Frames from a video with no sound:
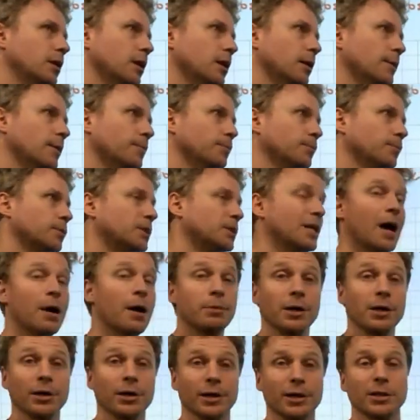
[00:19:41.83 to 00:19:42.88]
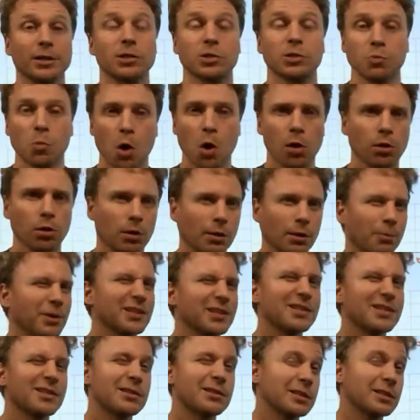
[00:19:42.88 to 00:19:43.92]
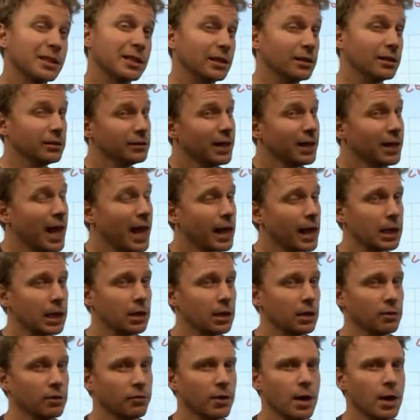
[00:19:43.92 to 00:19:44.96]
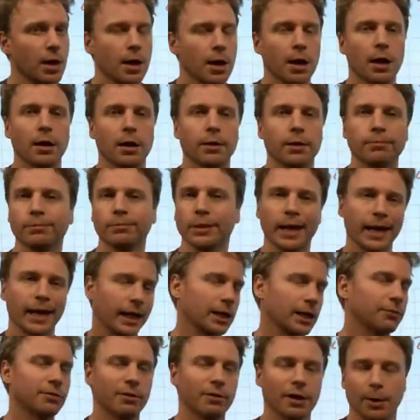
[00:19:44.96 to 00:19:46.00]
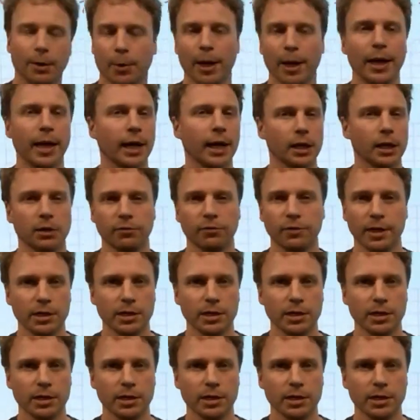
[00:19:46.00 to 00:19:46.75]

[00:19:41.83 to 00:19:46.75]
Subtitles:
denominator gets smaller but still negative, negative divided by negative is still